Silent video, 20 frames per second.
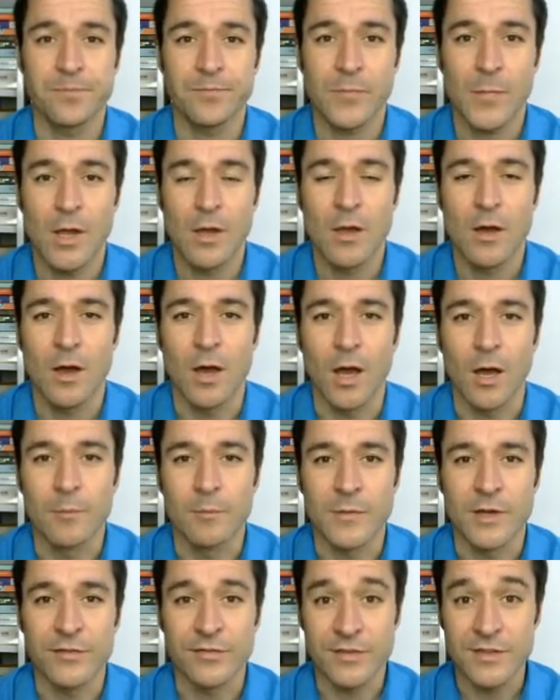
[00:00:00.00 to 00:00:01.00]
Um,
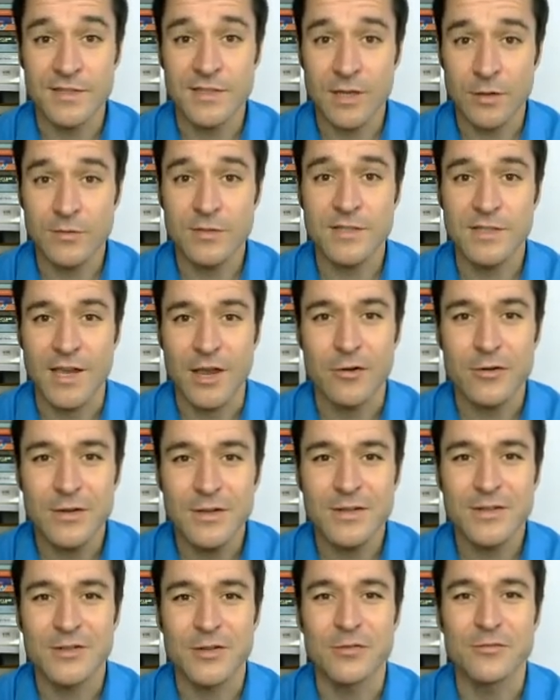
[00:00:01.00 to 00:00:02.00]
if this sounds scary,
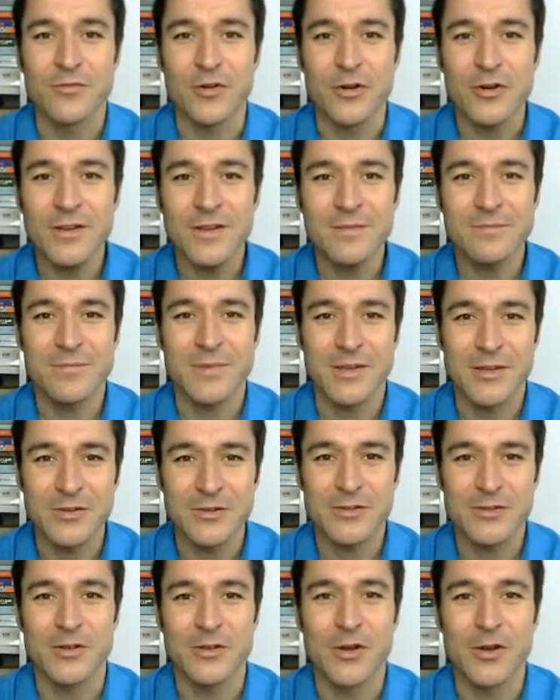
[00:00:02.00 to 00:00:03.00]
don't worry, because
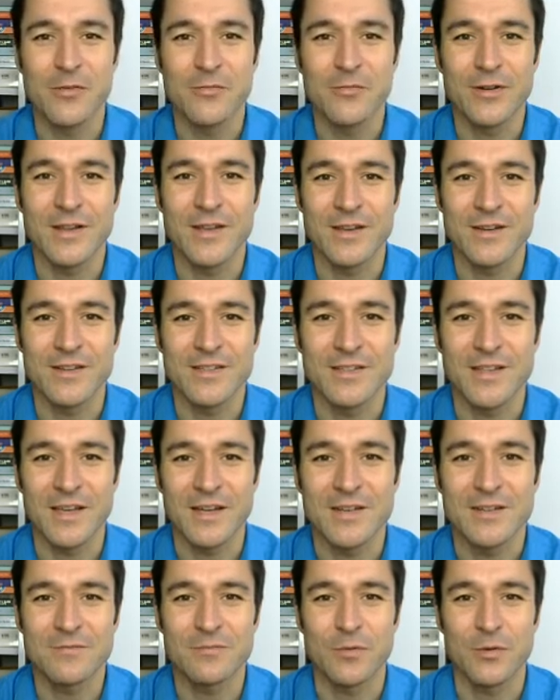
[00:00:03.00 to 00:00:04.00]
you'll hopefully understand
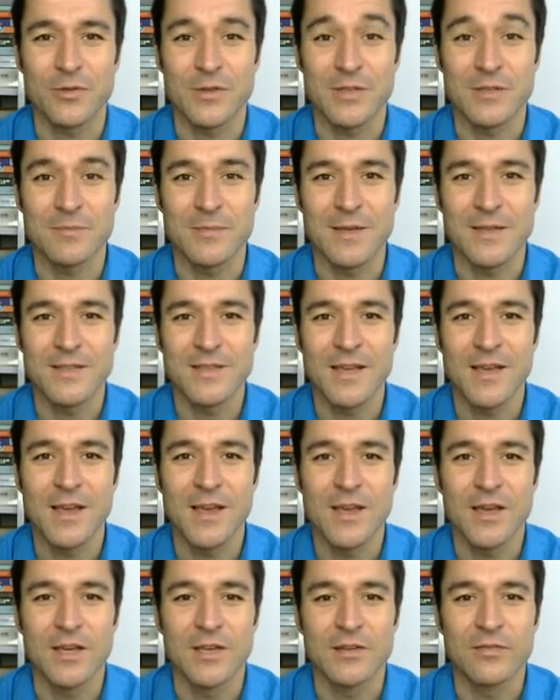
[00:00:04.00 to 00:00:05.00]
what this means
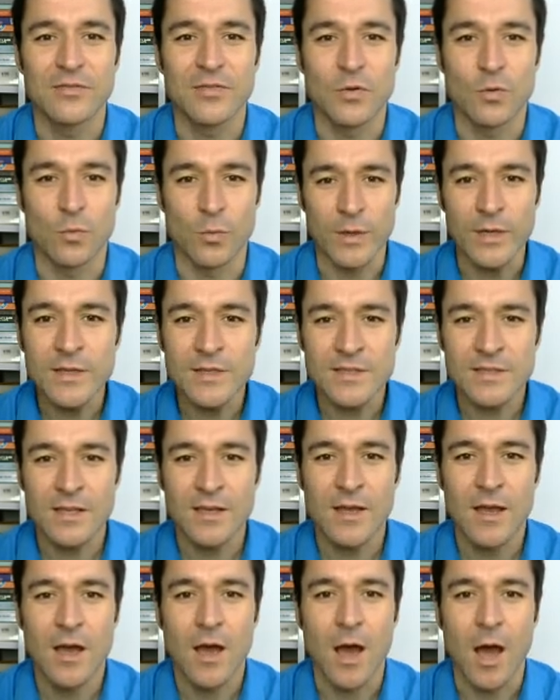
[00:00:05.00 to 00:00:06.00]
in a few weeks.
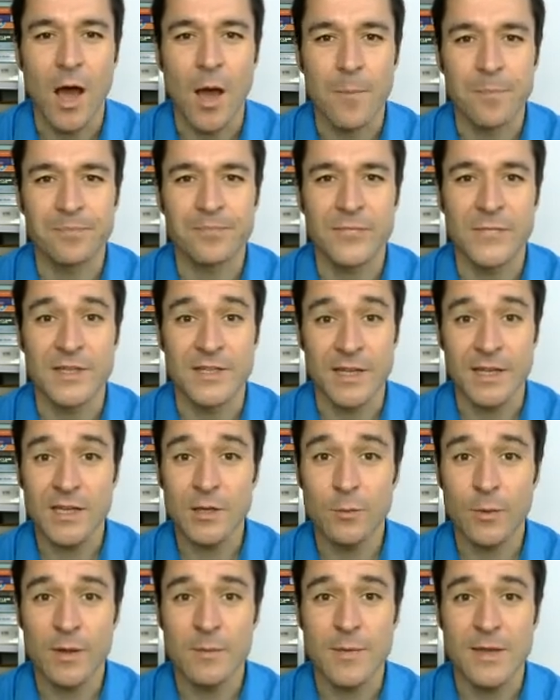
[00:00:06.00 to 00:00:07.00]
Um, the
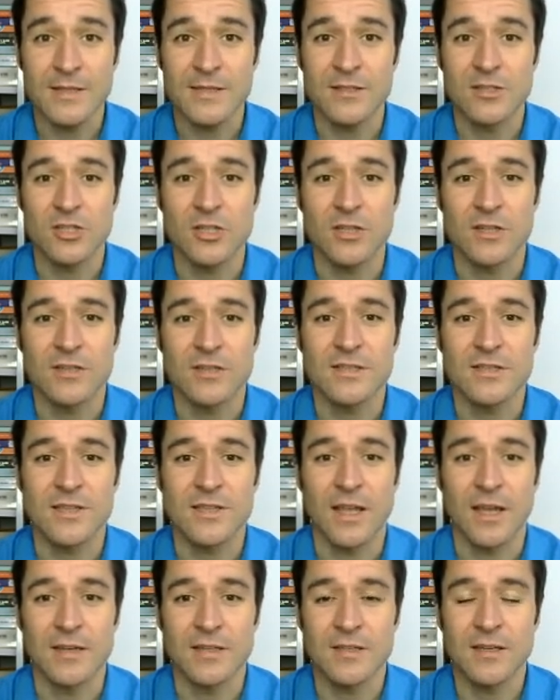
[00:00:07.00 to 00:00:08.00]
takeaway message is
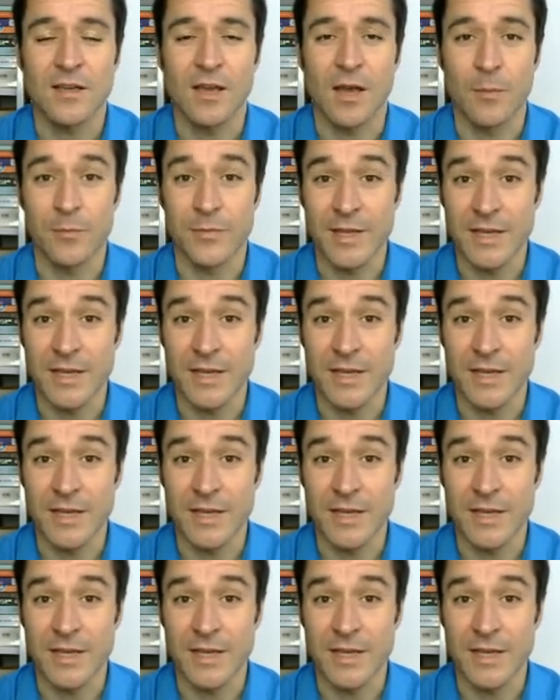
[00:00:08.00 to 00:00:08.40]
that um, there is an